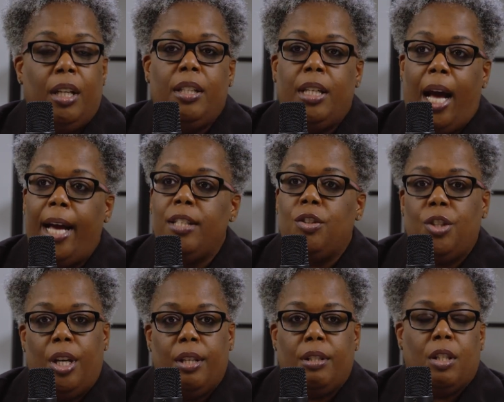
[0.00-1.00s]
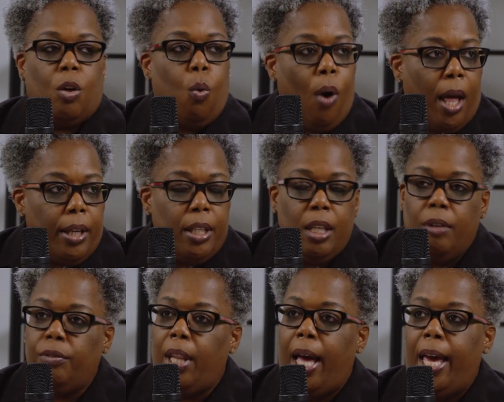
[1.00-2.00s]
Not just the quality
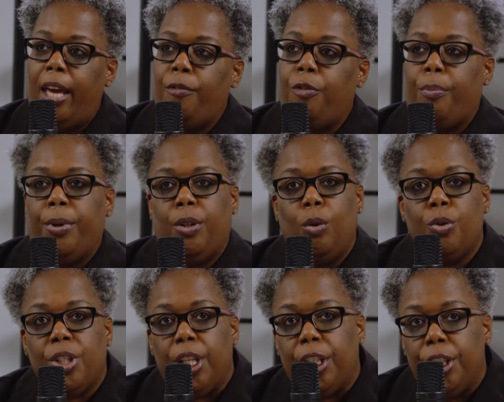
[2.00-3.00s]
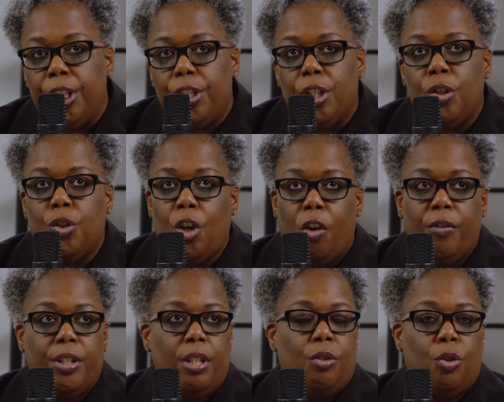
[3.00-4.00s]
of life or producing goods and
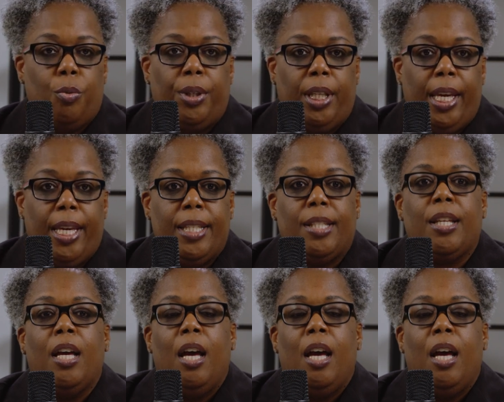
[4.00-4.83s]
services to enhance,